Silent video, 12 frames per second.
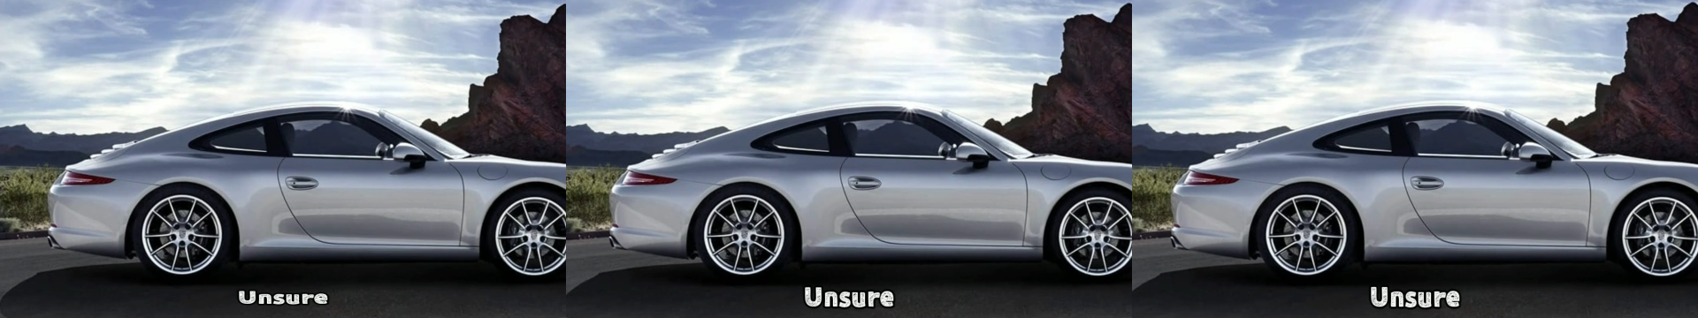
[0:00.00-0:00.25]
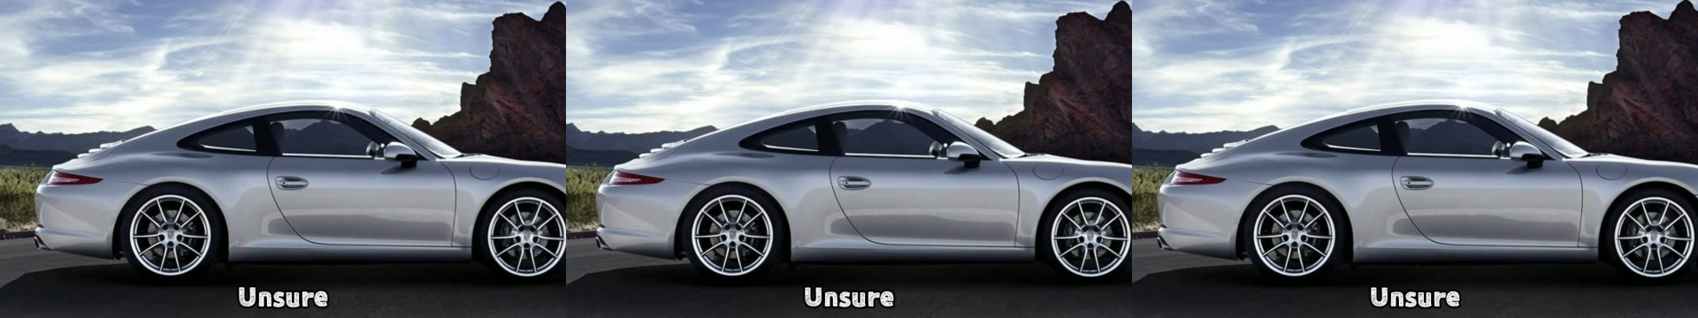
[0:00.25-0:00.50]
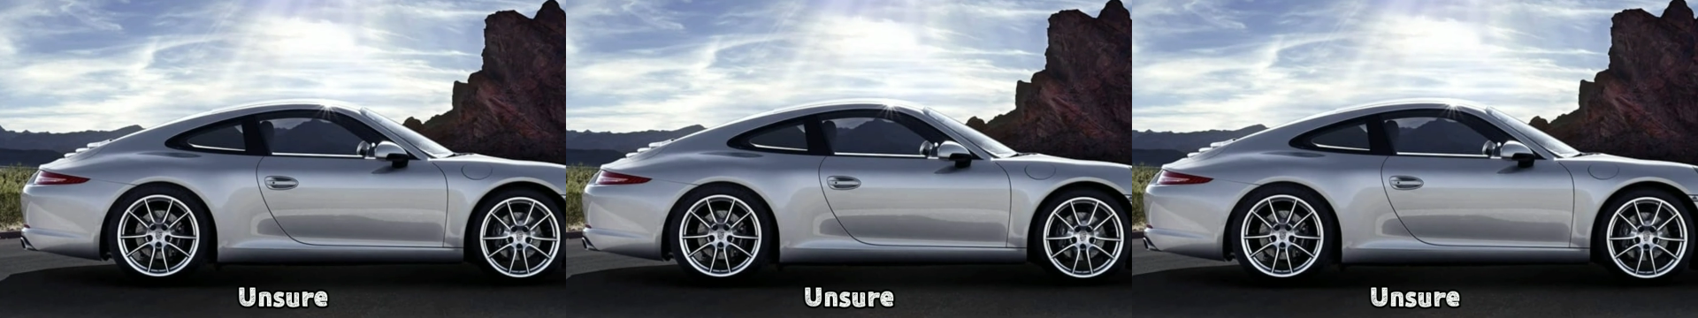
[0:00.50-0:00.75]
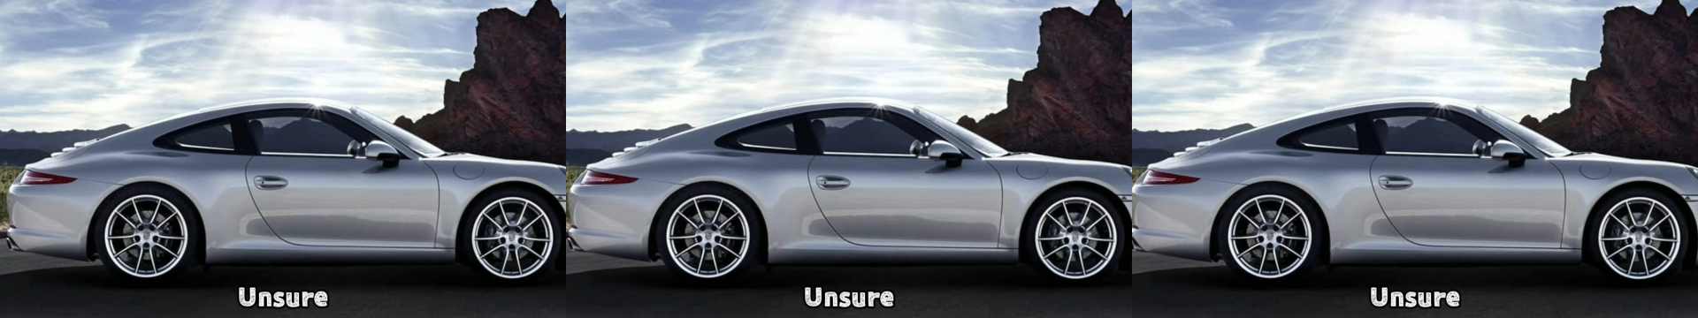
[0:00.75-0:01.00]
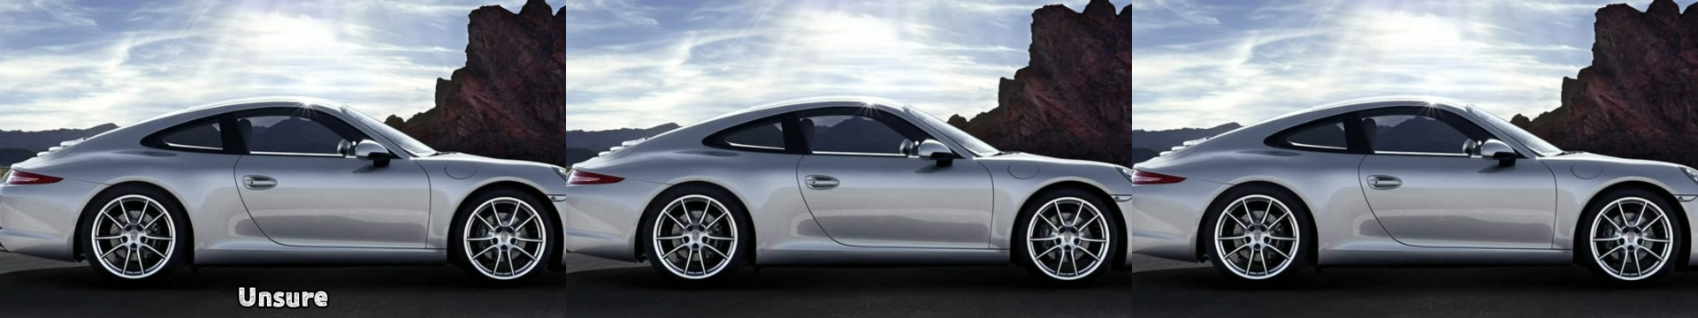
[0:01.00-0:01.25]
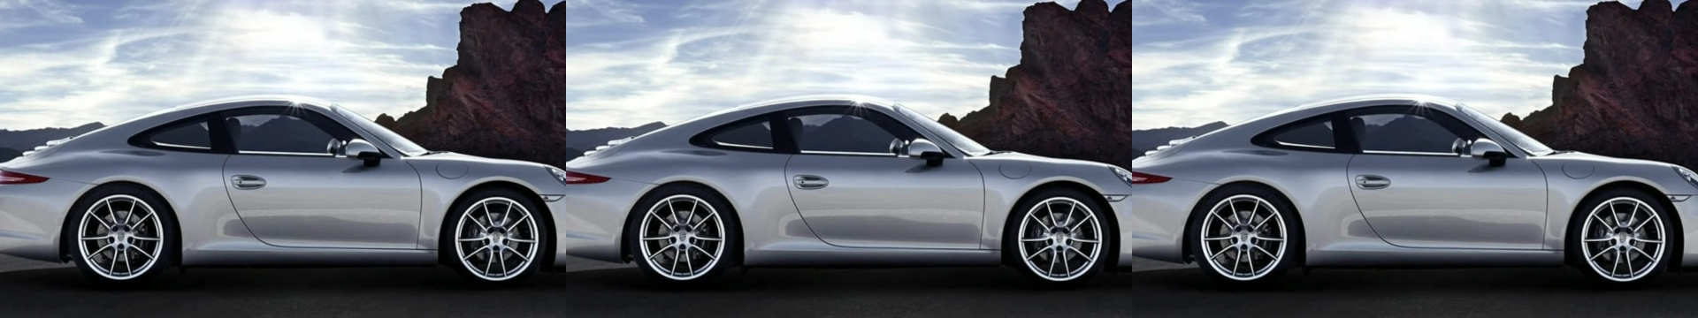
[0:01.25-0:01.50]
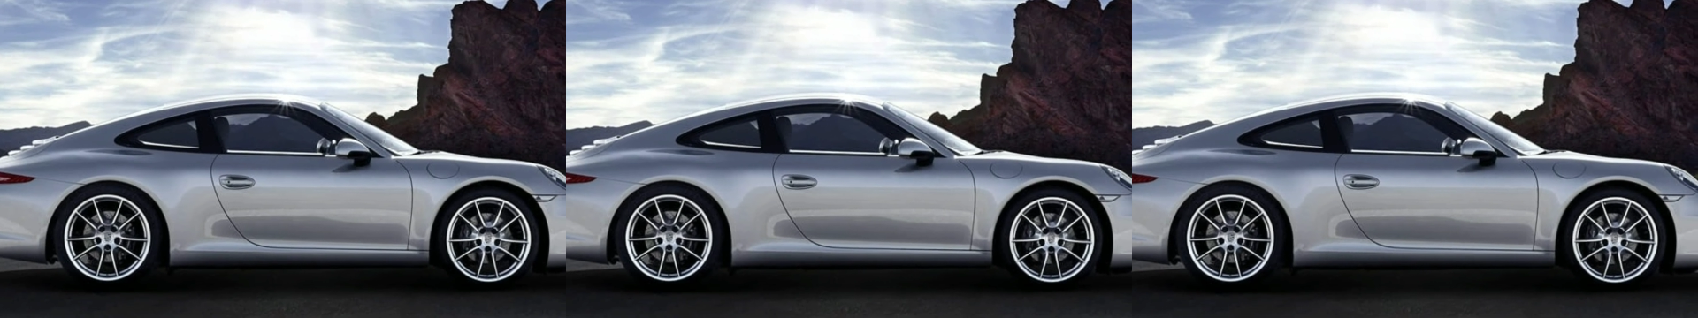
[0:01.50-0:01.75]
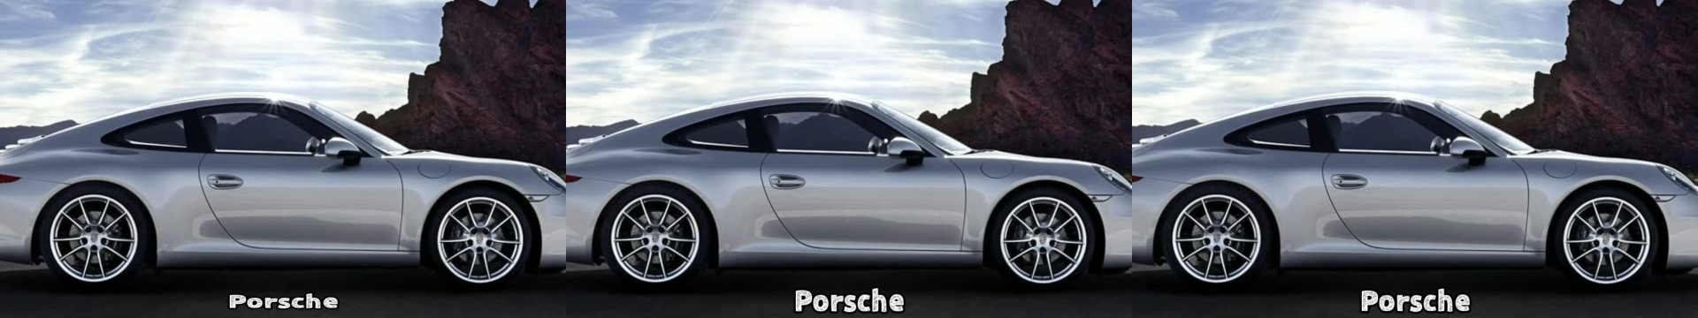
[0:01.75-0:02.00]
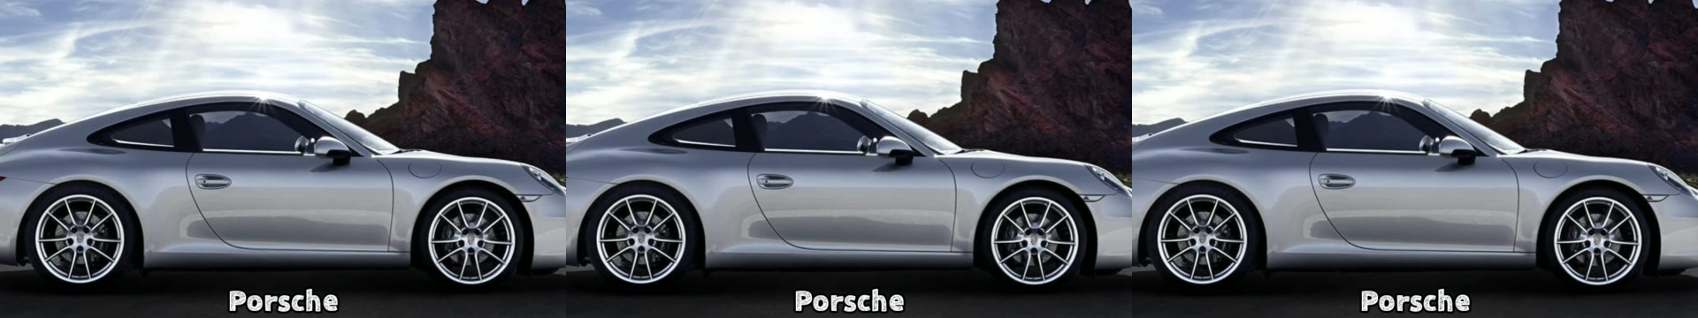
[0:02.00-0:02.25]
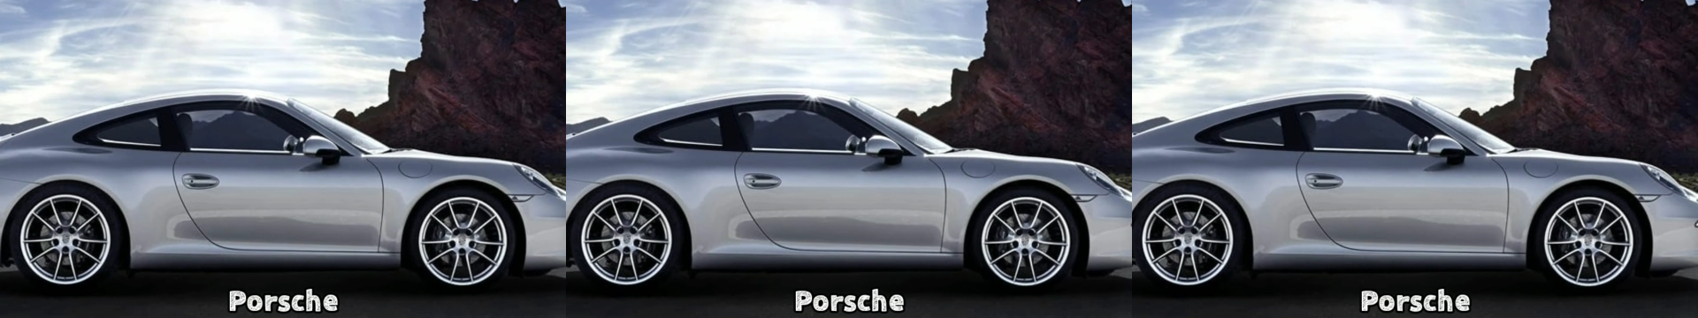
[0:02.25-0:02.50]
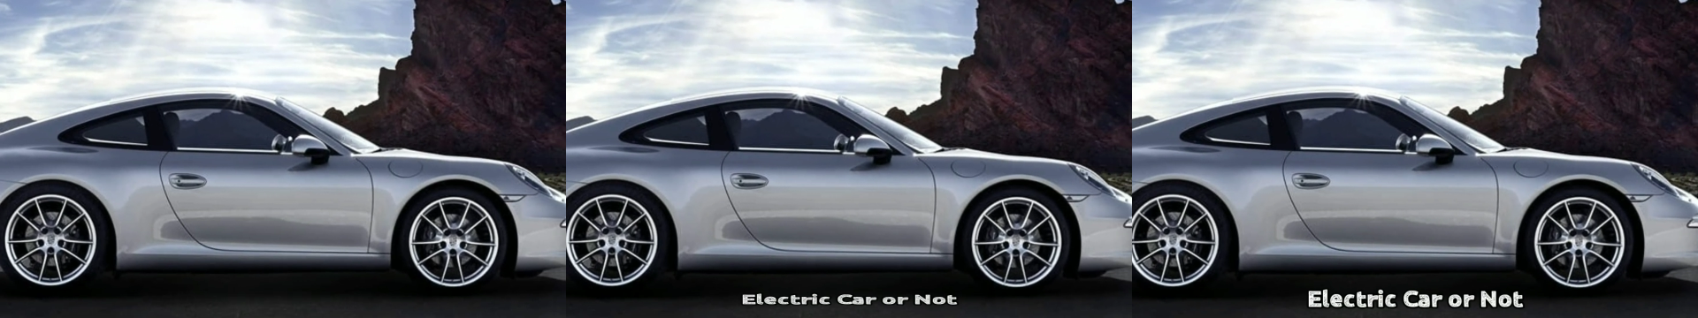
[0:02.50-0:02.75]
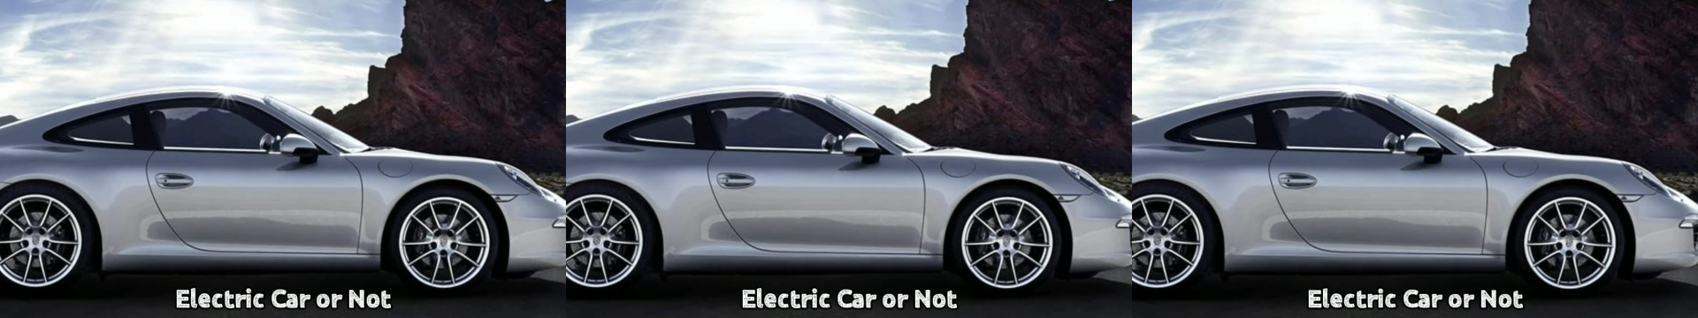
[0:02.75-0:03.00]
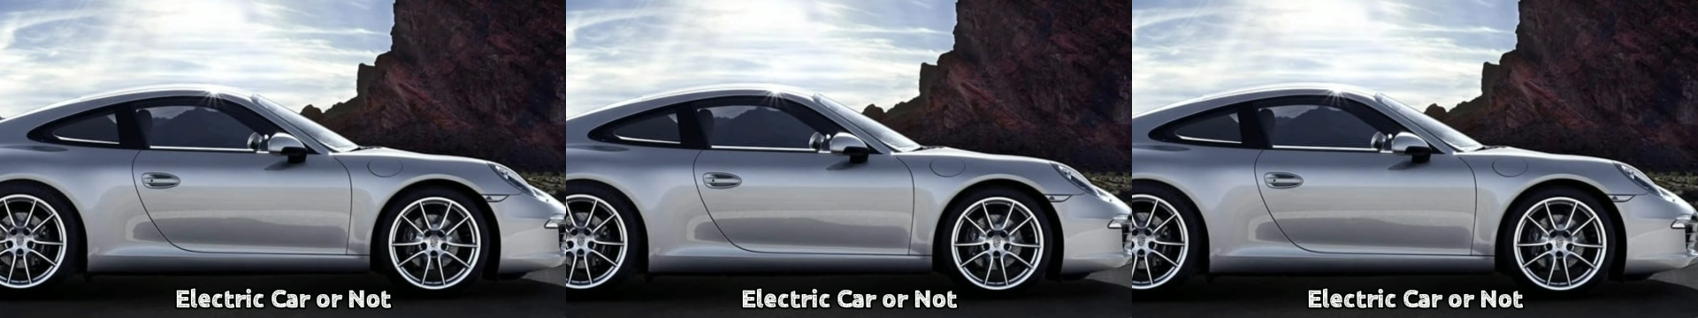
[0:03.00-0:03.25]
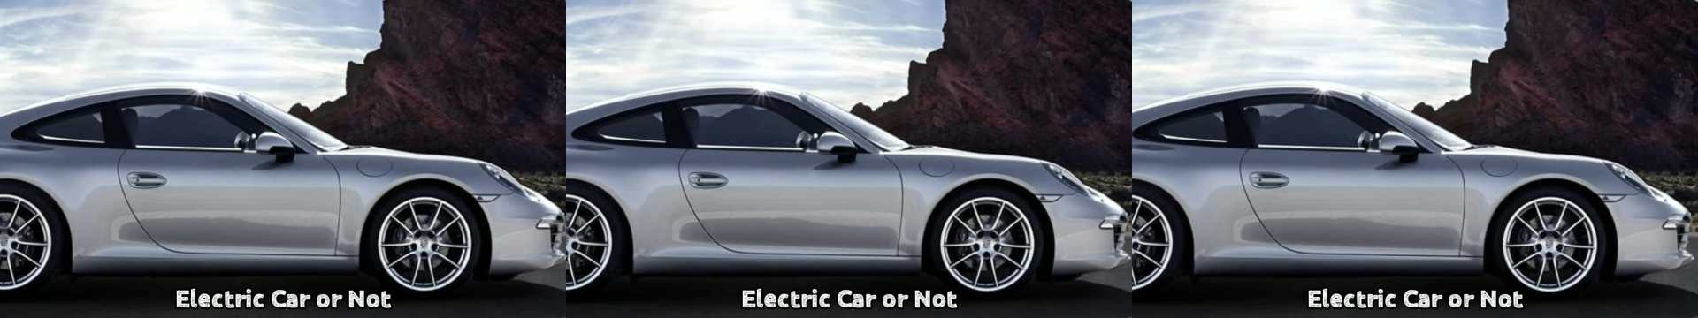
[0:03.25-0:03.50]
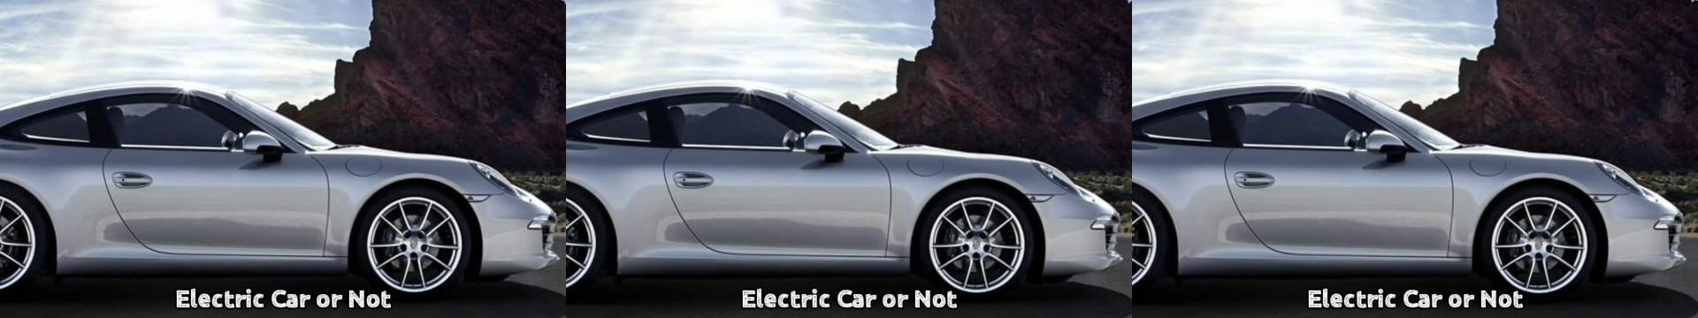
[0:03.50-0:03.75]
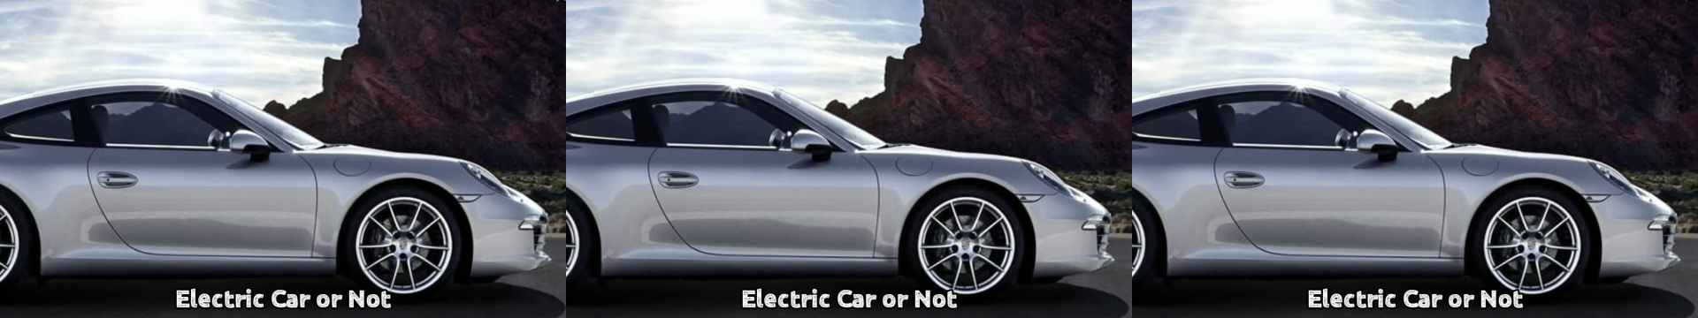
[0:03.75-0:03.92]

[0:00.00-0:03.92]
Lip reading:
(no speaker visible)